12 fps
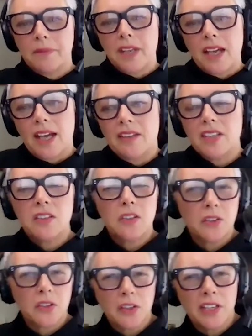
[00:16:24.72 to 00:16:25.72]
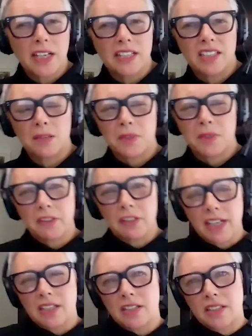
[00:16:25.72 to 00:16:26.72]
And then the third idea we've
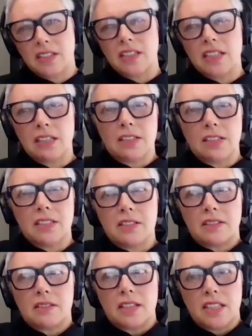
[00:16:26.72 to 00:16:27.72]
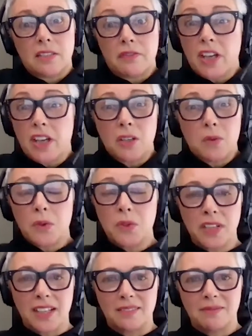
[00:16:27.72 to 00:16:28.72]
crashed in there is whānau
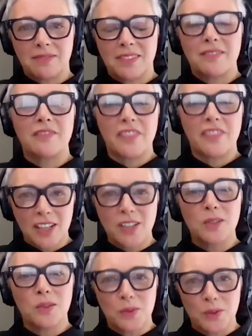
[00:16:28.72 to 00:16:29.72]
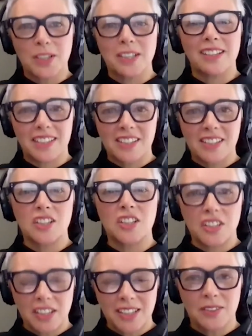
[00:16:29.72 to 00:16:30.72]
ora. Whānau ora is a
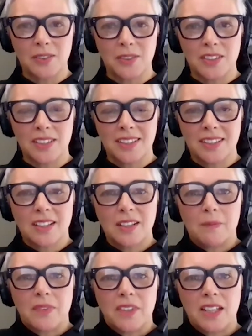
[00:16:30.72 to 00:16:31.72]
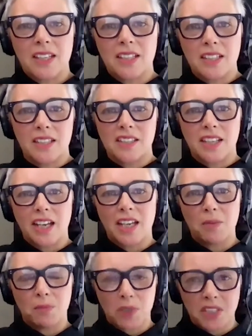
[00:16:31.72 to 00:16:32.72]
shield. It is
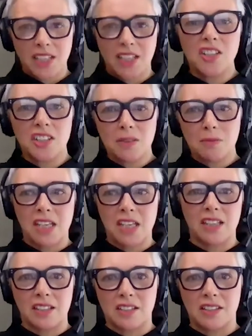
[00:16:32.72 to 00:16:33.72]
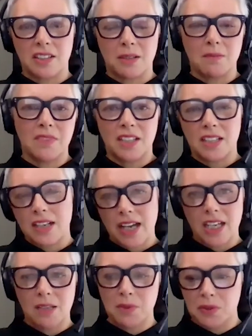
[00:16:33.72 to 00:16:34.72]
a protection mechanism that
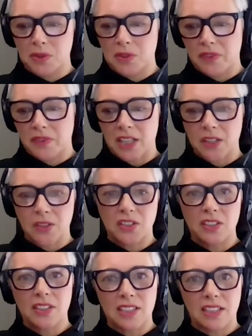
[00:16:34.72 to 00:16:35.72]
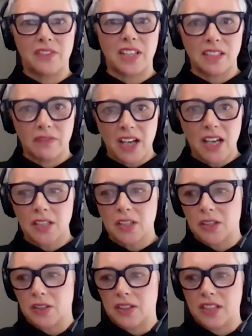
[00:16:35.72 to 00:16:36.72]
enables whānau to live as
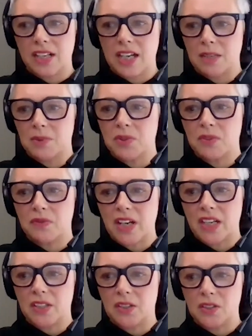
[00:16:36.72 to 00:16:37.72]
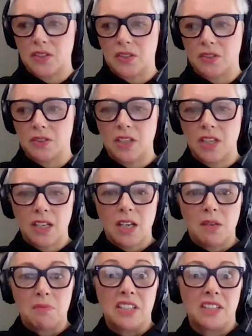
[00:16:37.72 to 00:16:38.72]
whānau. It enables whānau to
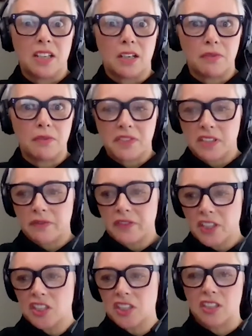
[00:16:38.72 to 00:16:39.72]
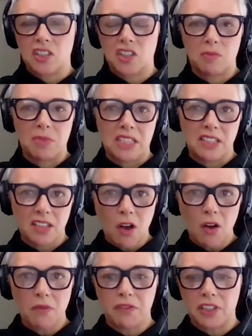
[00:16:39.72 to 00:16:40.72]
be self-sufficient, to be
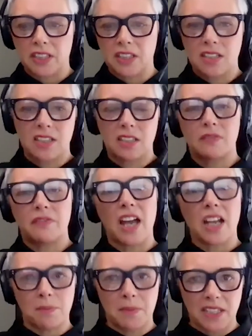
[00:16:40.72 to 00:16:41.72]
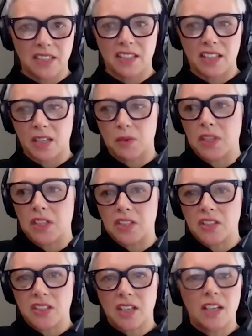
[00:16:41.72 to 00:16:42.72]
sovereign, to develop as they
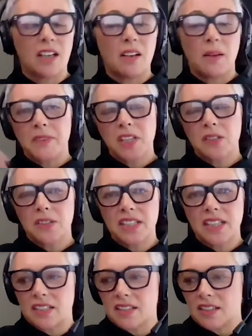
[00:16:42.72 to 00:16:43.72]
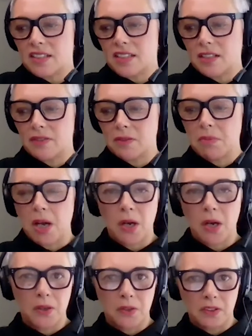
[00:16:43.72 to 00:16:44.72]
wish, you know, against the 7
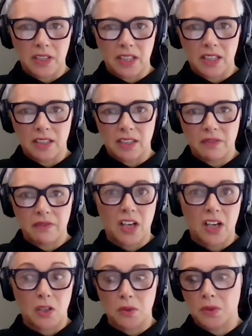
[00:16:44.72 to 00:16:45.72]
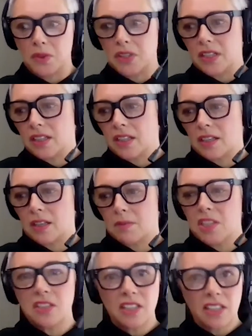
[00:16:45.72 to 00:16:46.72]
po that the whānau ora
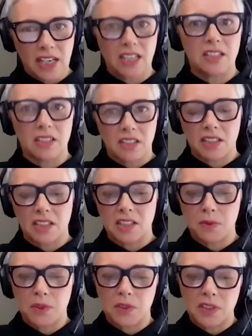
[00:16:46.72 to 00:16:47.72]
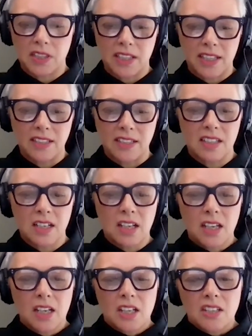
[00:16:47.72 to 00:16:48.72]
commissioning agencies work against.
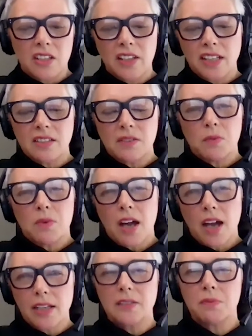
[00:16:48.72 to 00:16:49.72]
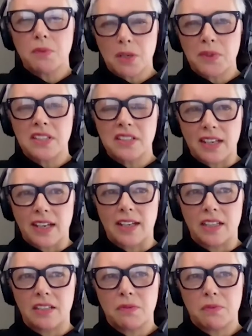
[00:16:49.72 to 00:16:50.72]
So that's kind of what we're
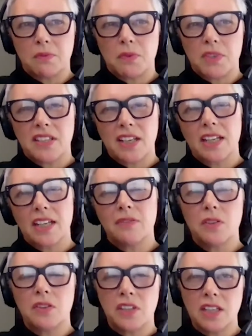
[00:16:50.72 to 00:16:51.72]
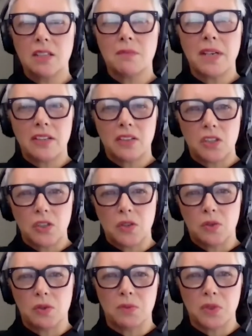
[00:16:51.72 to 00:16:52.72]
saying. If you think about the new
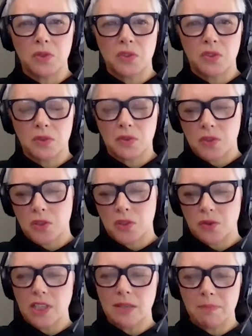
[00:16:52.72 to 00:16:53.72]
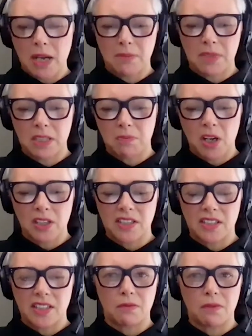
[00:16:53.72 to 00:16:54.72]
normal, surely public
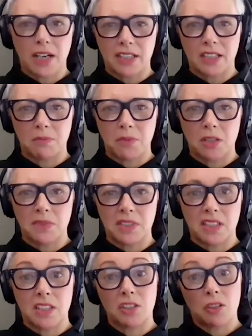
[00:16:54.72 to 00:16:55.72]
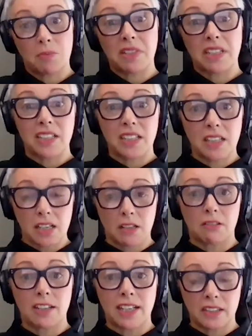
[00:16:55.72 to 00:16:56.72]
policy right at the moment is your ability to
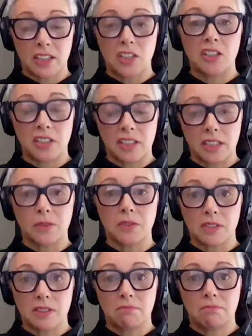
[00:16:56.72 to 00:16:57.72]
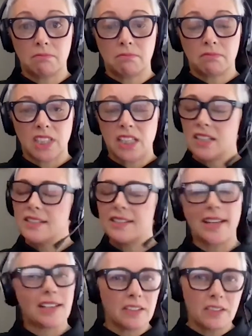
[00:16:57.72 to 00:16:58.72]
create these shields in
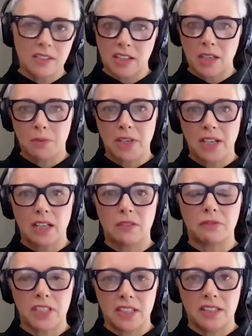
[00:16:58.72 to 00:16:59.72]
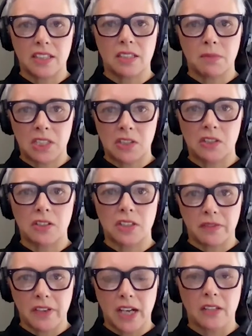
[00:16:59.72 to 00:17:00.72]
exactly the same way our friends at the Ministry
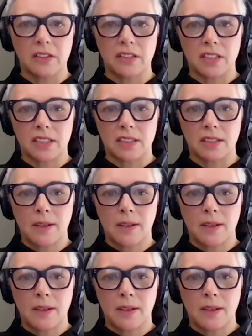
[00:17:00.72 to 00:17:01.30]
of Health did.